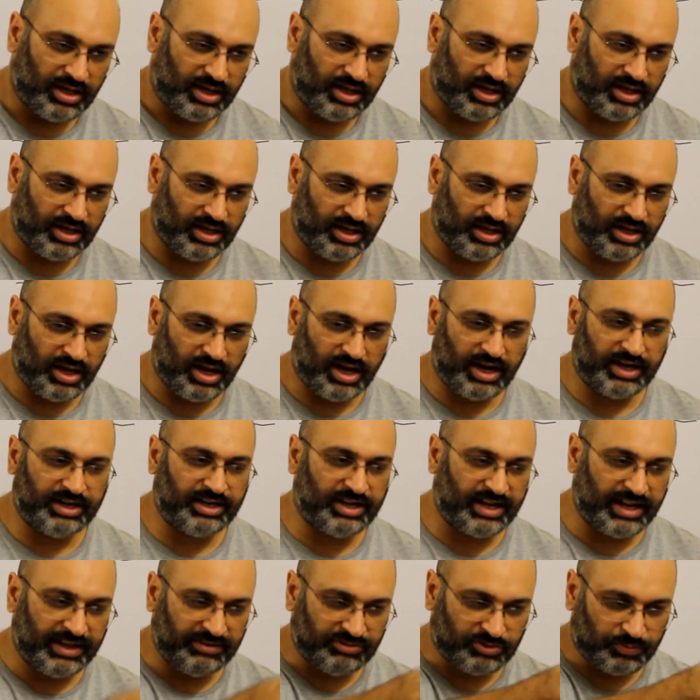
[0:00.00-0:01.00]

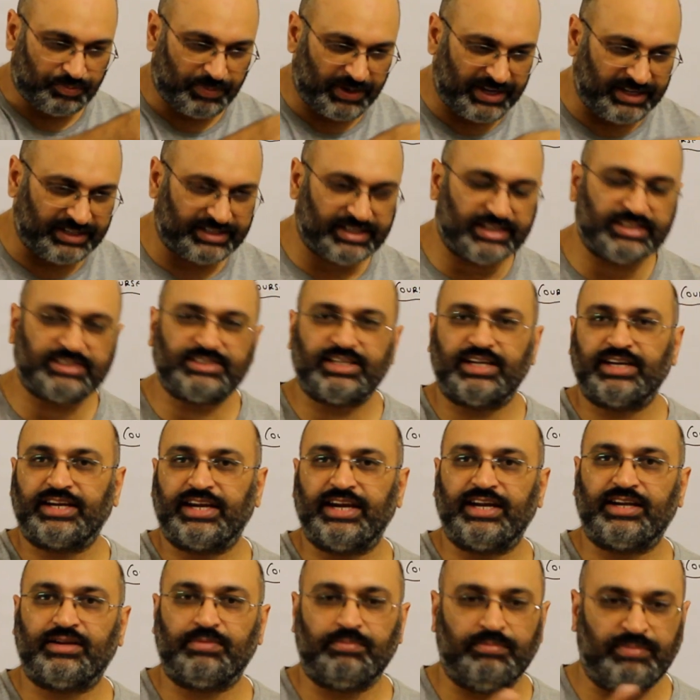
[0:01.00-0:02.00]
hard drive's printed
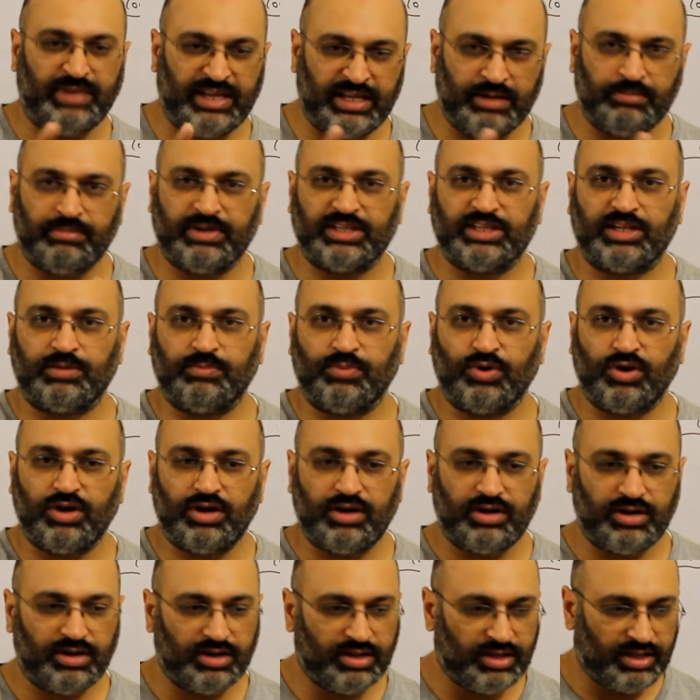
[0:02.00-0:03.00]
circuit main
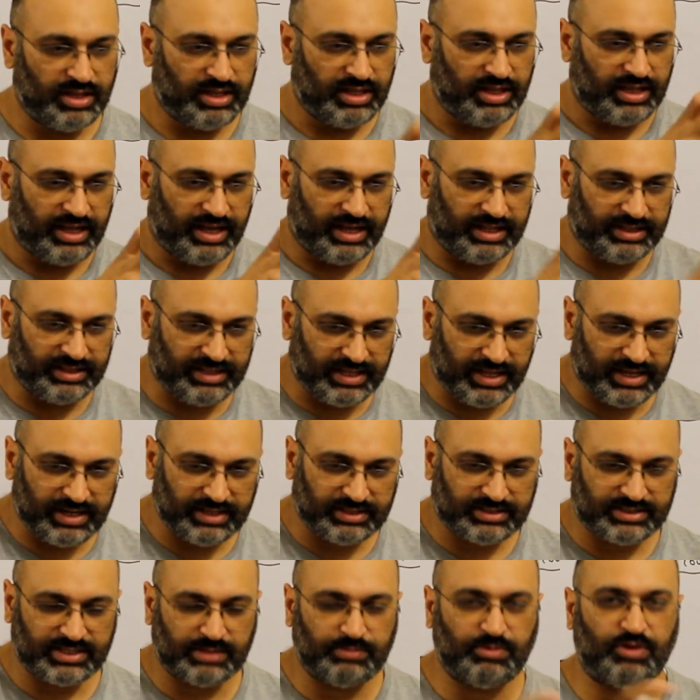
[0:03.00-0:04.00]
motherboard, and
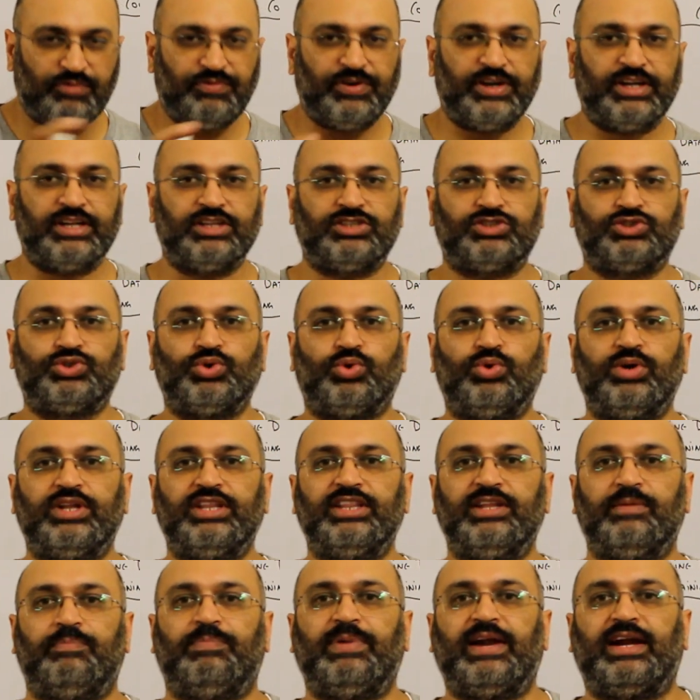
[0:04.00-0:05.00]
then some of it is stored
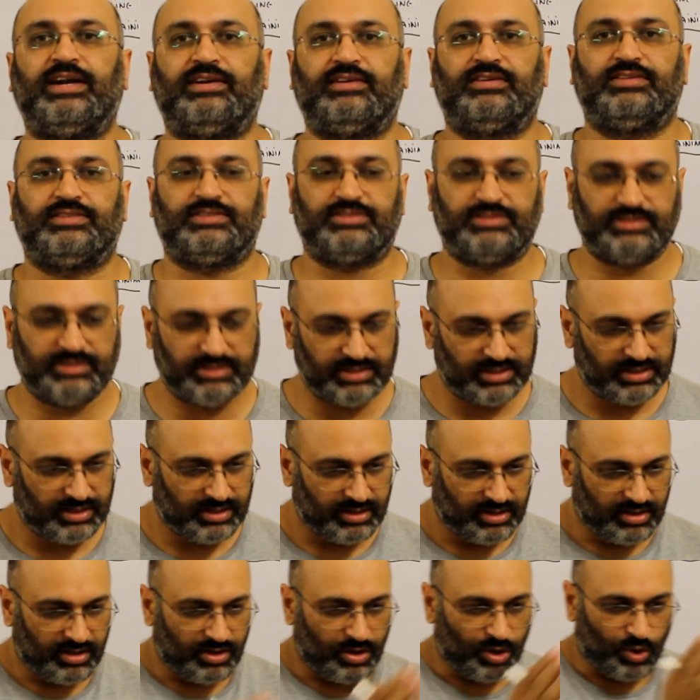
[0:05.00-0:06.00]
in the platters.
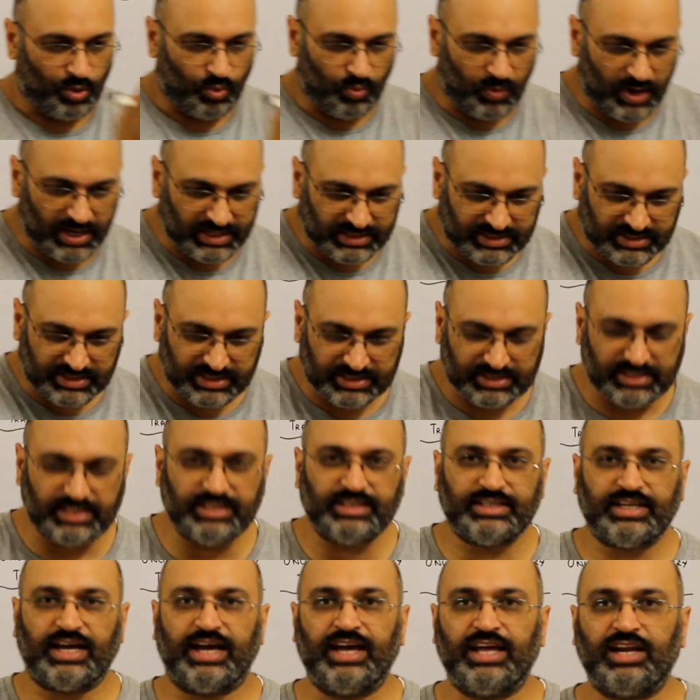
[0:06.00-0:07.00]
Once this
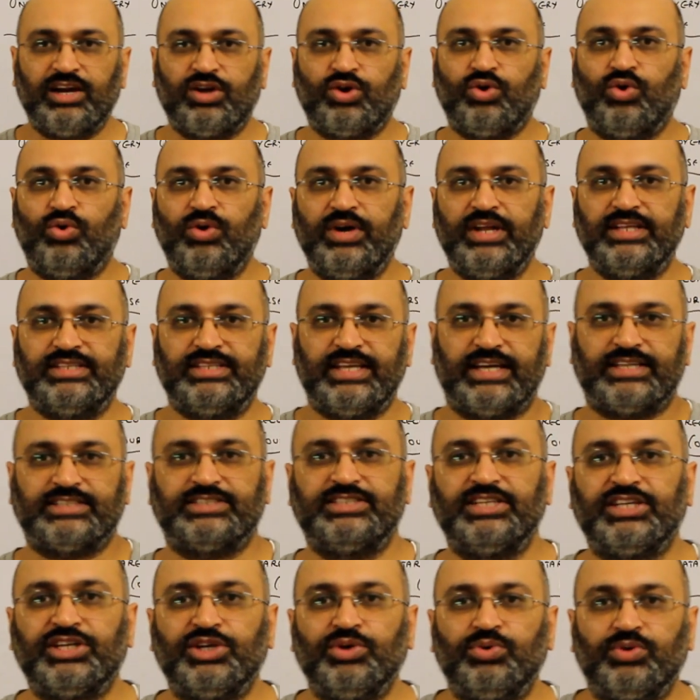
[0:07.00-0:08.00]
entire code is
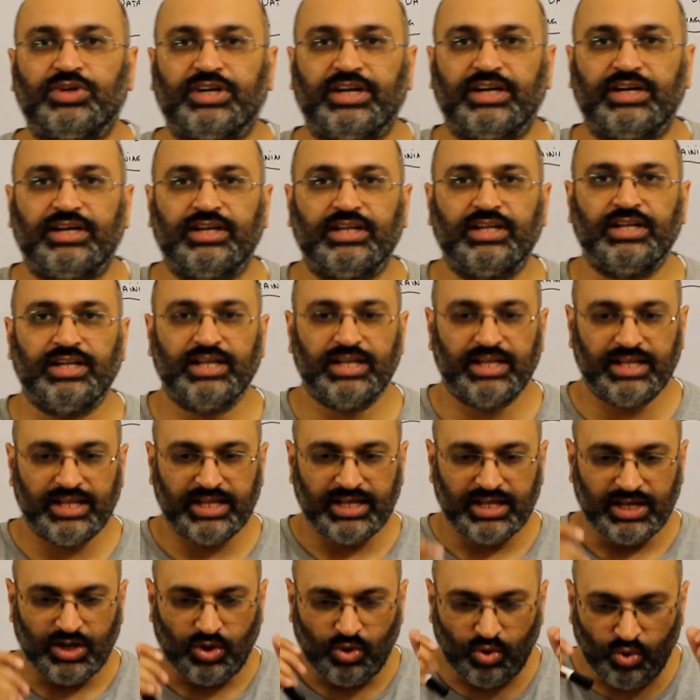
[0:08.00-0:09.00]
executed,
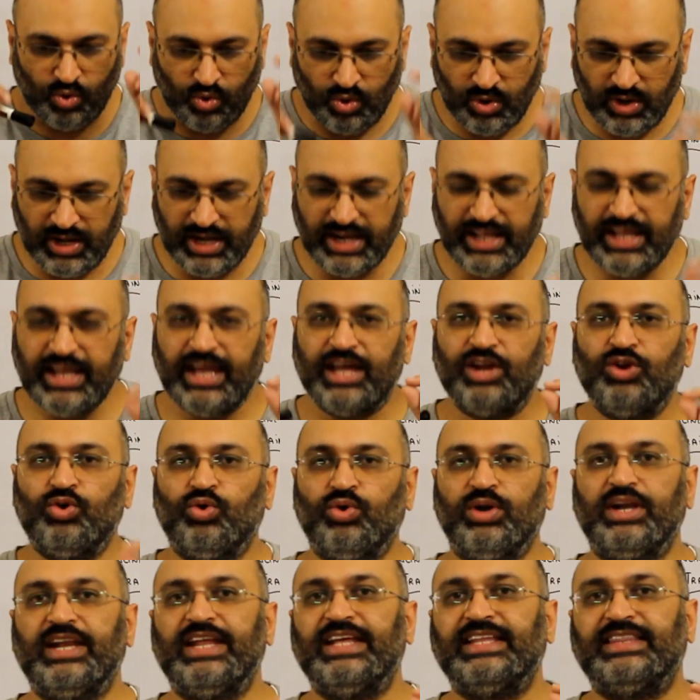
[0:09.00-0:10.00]
only and
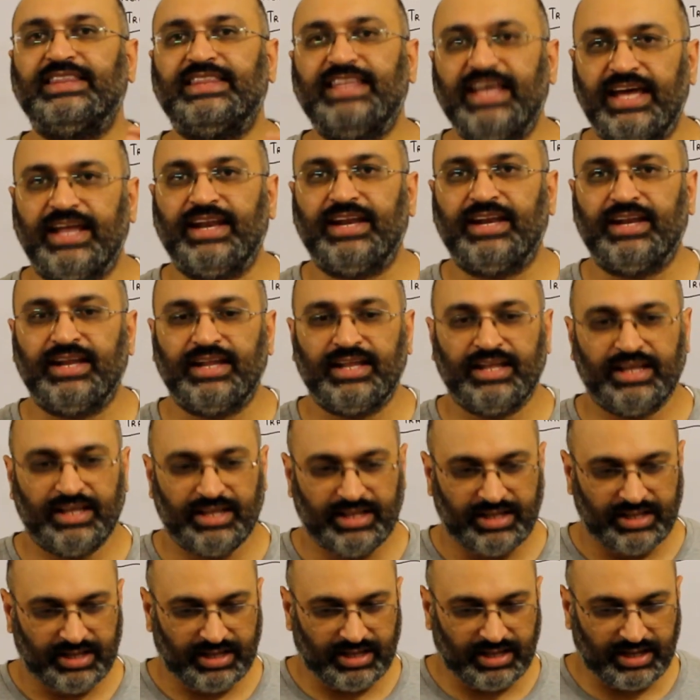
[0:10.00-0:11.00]
only then
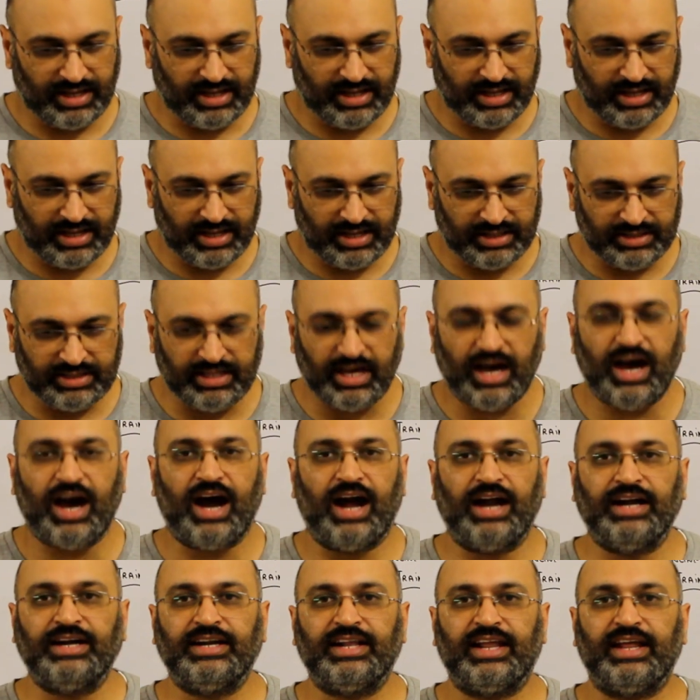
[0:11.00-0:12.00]
the
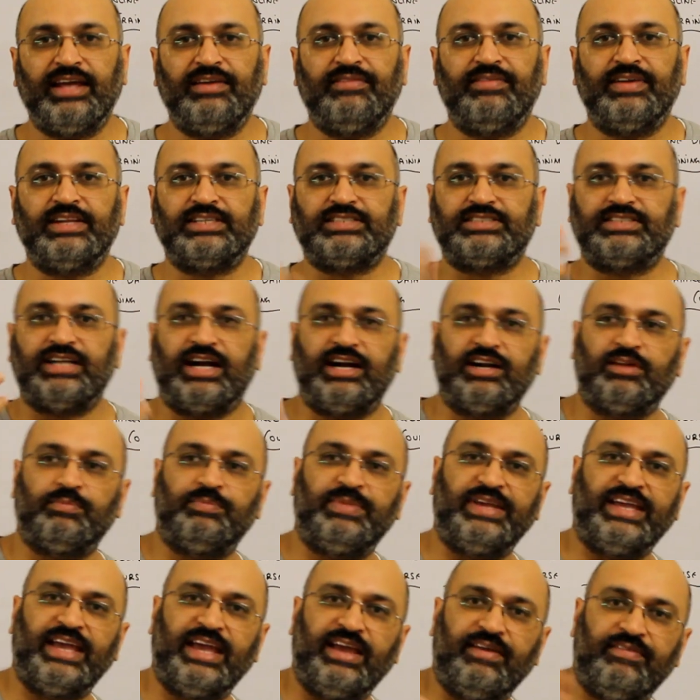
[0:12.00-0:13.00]
hard drive will start
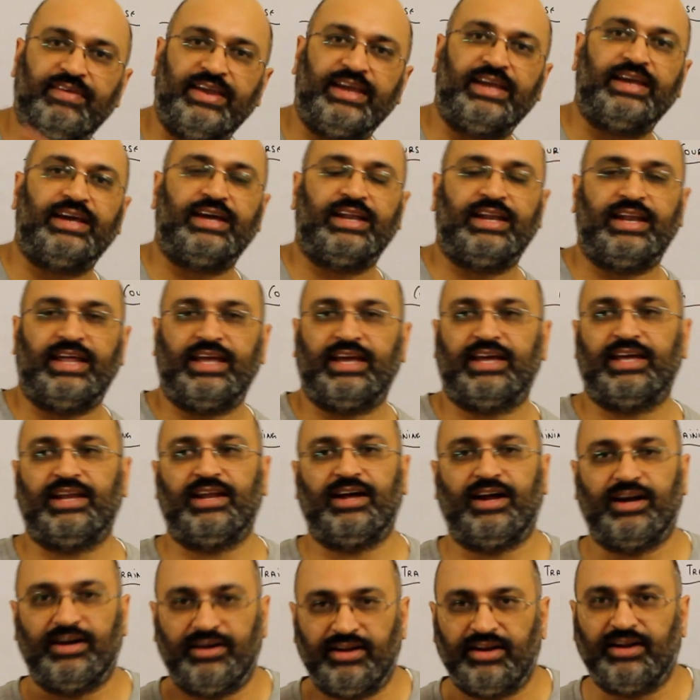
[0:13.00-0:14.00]
behaving like a
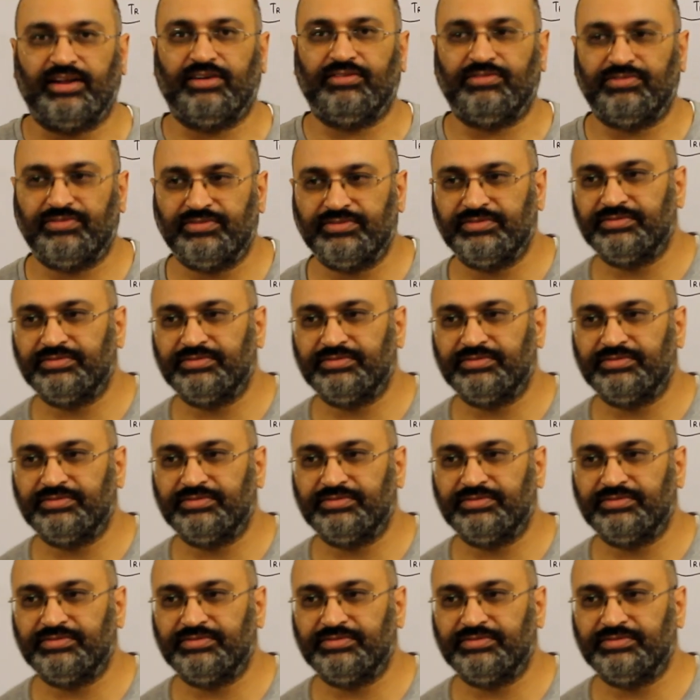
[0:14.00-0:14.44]
hard drive.